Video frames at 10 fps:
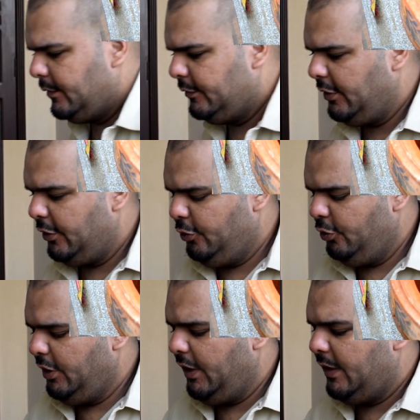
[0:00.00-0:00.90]
So to
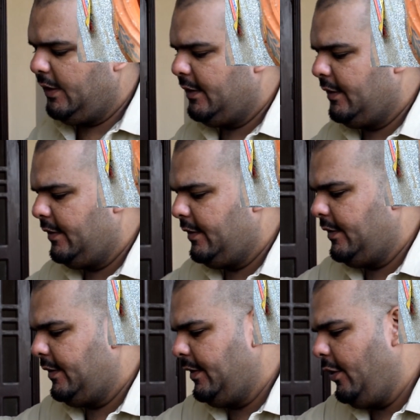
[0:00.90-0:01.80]
the
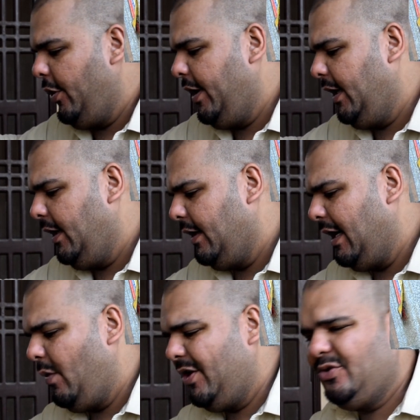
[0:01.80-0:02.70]
oil, I
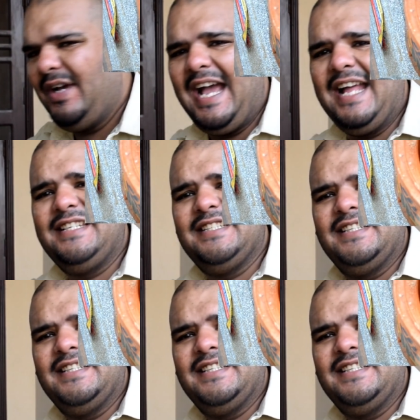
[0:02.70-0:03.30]
want to add